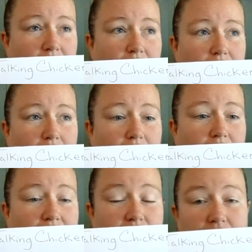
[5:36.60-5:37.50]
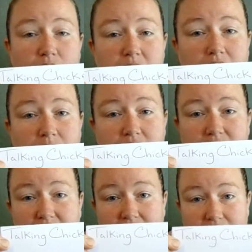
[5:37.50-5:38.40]
I have never been able to
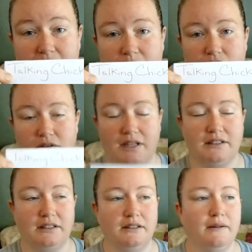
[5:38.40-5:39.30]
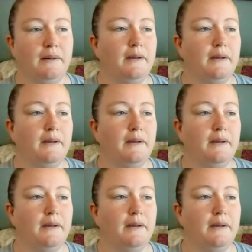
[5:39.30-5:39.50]
say his name correctly.